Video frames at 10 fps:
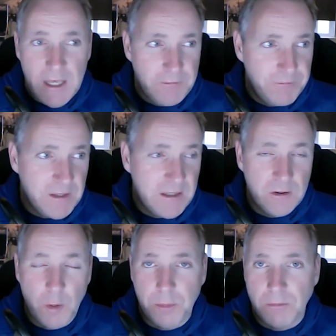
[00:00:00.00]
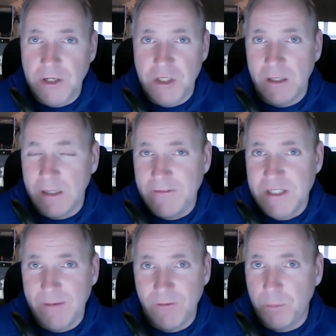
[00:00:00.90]
if I need an operation, a life
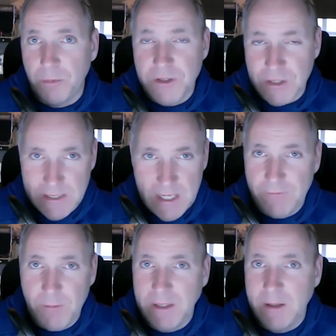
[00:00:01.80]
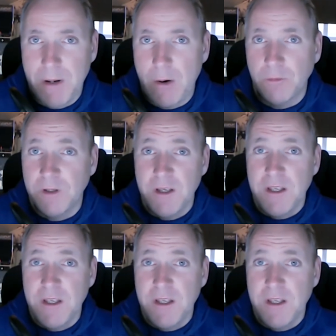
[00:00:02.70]
saving operation that's half a million pound